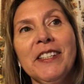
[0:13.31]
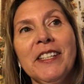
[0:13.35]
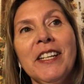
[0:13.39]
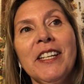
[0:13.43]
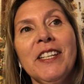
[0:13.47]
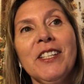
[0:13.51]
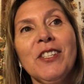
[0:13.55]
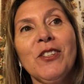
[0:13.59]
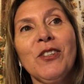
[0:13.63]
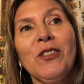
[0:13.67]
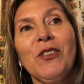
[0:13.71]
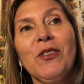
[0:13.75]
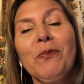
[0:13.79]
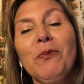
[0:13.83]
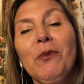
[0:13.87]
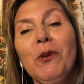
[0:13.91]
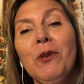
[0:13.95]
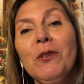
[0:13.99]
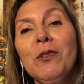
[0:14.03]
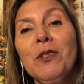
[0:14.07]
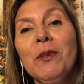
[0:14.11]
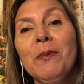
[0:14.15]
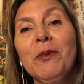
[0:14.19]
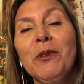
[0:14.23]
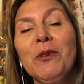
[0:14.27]
So the
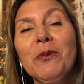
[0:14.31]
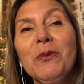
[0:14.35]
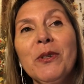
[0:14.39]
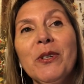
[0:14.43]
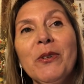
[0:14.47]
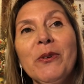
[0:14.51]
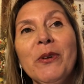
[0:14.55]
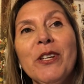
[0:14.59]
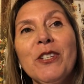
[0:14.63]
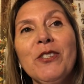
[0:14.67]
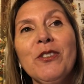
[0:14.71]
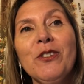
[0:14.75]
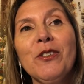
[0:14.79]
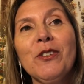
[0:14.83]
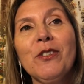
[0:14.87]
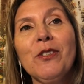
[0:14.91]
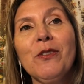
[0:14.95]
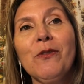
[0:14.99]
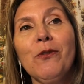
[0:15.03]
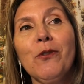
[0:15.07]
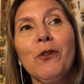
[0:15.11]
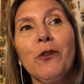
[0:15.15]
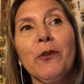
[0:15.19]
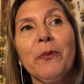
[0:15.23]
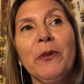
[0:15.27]
multiple regressions
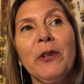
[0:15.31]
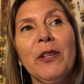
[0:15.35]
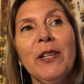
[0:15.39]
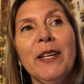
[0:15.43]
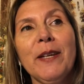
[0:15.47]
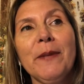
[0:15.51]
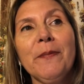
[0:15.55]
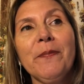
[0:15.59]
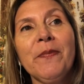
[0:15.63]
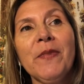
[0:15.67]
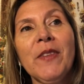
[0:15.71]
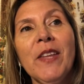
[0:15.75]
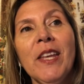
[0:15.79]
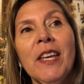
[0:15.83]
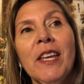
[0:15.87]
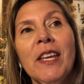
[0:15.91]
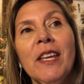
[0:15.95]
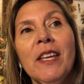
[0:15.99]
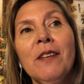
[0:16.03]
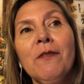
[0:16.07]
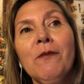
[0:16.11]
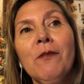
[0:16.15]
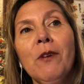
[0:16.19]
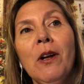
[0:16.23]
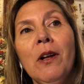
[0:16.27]
formula
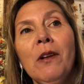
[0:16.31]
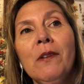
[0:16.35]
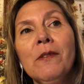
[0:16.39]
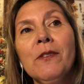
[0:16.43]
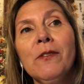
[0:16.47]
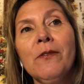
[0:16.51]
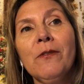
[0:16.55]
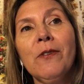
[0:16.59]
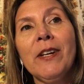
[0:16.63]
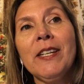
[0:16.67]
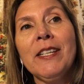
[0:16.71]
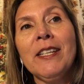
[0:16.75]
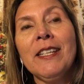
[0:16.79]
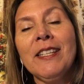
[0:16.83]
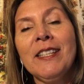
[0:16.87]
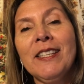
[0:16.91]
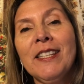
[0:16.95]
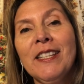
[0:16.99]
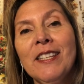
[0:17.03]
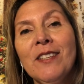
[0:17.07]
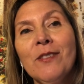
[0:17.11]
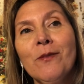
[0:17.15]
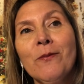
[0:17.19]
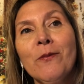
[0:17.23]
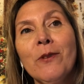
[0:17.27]
involves finding
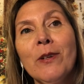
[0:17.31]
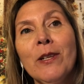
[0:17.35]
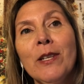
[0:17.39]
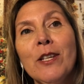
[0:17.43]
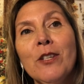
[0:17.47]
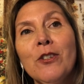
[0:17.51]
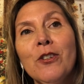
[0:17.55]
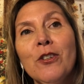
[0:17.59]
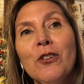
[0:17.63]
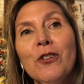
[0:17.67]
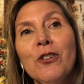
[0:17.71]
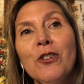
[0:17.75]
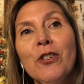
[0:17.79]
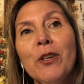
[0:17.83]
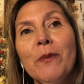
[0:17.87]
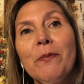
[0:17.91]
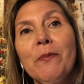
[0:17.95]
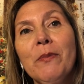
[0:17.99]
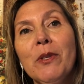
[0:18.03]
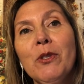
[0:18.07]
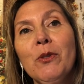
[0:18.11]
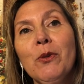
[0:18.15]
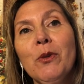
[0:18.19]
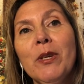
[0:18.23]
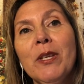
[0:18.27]
the relationship
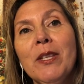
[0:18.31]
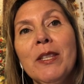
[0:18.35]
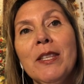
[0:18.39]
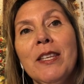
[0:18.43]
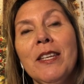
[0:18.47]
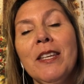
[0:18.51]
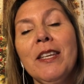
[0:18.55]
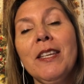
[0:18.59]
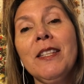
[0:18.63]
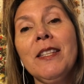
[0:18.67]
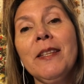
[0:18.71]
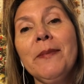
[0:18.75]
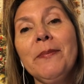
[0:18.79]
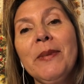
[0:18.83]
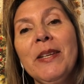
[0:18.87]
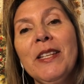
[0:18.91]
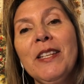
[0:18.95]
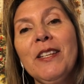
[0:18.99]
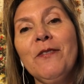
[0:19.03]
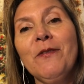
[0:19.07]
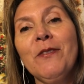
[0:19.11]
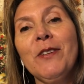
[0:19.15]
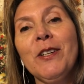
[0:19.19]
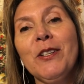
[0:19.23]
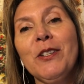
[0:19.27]
between the
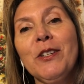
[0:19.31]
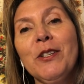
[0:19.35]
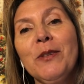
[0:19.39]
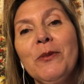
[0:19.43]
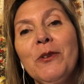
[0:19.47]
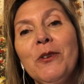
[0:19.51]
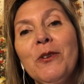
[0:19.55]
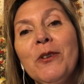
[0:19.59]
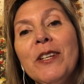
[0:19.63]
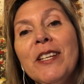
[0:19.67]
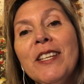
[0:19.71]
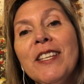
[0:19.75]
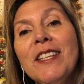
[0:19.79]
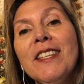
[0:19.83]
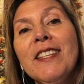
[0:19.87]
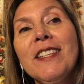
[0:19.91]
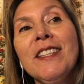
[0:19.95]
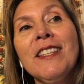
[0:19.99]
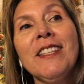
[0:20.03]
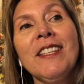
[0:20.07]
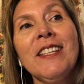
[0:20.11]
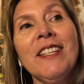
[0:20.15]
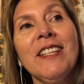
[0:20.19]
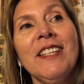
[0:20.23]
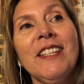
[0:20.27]
independent variable
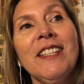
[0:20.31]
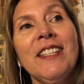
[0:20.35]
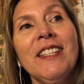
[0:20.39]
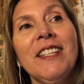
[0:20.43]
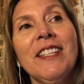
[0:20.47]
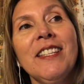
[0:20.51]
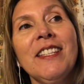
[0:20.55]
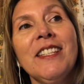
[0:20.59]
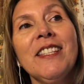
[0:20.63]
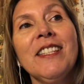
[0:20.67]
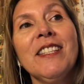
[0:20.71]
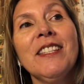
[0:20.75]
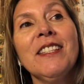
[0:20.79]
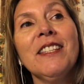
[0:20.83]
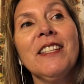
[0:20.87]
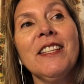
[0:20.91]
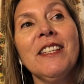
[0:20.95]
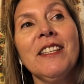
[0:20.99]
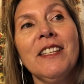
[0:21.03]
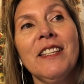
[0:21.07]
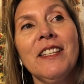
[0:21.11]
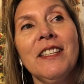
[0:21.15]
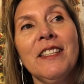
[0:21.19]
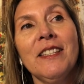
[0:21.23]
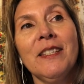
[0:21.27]
and the
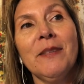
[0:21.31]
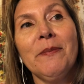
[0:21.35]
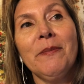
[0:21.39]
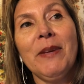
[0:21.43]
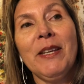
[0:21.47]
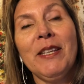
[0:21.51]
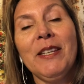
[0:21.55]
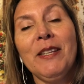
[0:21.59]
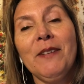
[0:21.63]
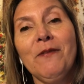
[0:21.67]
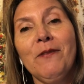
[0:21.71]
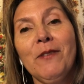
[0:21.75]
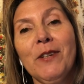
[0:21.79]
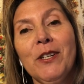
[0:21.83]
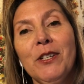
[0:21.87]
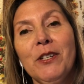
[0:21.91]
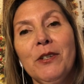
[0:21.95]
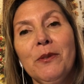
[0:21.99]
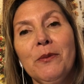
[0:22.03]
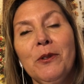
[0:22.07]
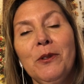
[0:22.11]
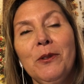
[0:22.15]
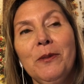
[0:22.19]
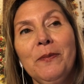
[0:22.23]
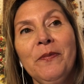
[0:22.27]
dependent
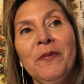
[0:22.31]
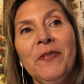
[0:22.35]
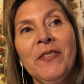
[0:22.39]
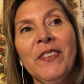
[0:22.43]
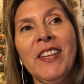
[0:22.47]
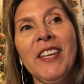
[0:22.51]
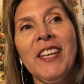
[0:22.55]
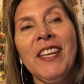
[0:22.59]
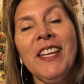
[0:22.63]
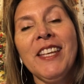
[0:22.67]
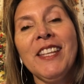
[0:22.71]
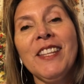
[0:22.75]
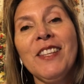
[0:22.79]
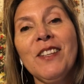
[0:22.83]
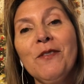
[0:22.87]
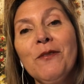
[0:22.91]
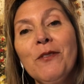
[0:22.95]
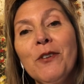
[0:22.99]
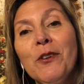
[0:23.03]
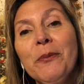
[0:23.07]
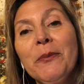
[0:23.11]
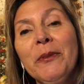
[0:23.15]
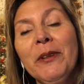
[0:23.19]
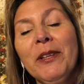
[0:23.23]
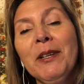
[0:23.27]
variable. The
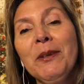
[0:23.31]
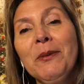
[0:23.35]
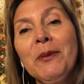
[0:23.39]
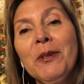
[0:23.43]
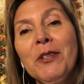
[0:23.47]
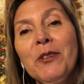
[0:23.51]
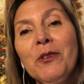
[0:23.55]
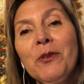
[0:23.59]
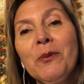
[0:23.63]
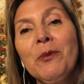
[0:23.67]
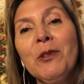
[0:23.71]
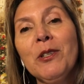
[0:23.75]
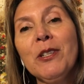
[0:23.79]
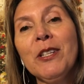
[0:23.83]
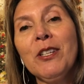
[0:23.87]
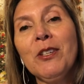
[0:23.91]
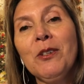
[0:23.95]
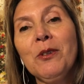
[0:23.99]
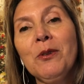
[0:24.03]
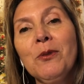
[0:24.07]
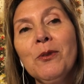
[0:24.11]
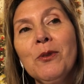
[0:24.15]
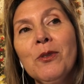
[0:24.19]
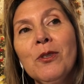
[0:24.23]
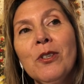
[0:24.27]
formula we normally
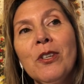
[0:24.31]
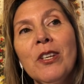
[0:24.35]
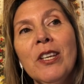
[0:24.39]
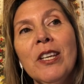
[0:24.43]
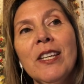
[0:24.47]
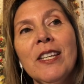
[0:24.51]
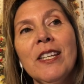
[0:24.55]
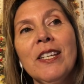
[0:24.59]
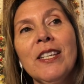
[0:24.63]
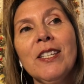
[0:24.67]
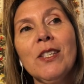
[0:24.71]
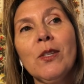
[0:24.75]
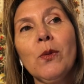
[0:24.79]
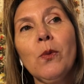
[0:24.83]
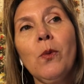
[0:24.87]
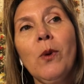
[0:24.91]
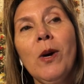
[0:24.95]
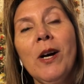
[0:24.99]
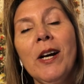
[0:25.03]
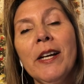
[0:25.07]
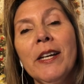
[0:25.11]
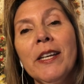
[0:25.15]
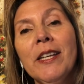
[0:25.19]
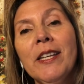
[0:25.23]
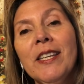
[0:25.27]
use is
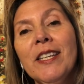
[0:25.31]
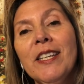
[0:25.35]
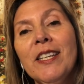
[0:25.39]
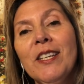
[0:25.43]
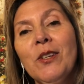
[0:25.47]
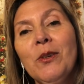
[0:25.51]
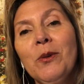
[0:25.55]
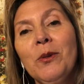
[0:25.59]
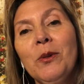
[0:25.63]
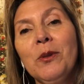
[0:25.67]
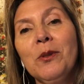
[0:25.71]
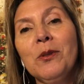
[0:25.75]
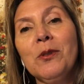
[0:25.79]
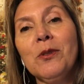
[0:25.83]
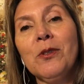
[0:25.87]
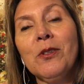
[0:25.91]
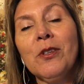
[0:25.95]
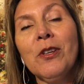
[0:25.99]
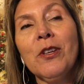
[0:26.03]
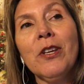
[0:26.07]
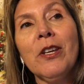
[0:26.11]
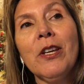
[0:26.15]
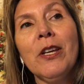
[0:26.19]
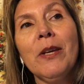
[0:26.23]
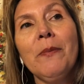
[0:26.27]
y equals
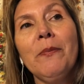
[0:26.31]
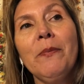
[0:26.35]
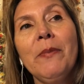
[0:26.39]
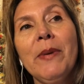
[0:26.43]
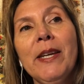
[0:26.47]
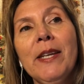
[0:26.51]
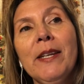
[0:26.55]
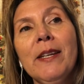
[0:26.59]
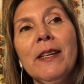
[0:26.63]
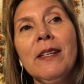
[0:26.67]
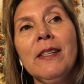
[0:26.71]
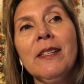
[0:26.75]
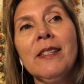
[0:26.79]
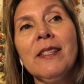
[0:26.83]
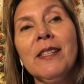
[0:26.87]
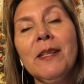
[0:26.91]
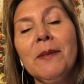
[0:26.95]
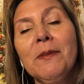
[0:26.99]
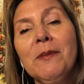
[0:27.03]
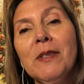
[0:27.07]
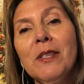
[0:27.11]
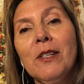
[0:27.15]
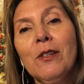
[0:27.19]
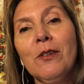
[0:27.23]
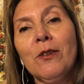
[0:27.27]
beta sub
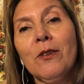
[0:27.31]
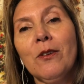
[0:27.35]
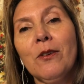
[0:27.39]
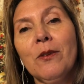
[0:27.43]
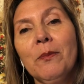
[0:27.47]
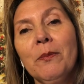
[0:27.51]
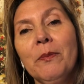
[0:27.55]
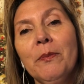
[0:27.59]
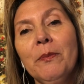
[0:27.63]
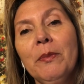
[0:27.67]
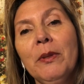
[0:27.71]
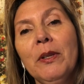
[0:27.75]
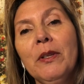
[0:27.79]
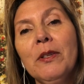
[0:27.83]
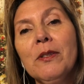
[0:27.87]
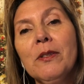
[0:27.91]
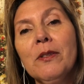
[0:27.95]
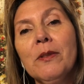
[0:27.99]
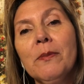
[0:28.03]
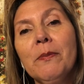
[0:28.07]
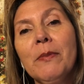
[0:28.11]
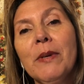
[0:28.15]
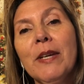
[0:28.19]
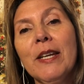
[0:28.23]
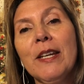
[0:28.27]
0 plus
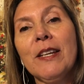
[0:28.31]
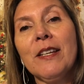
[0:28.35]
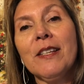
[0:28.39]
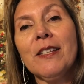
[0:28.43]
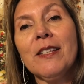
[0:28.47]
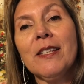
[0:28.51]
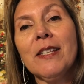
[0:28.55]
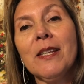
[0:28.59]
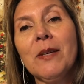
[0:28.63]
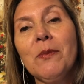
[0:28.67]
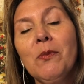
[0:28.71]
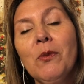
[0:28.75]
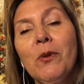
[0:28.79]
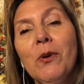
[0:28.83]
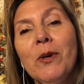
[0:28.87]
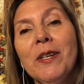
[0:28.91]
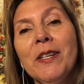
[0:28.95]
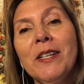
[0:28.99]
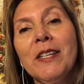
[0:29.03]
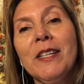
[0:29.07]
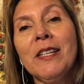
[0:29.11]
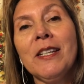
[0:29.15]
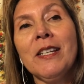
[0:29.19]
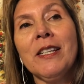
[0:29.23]
beta sub 1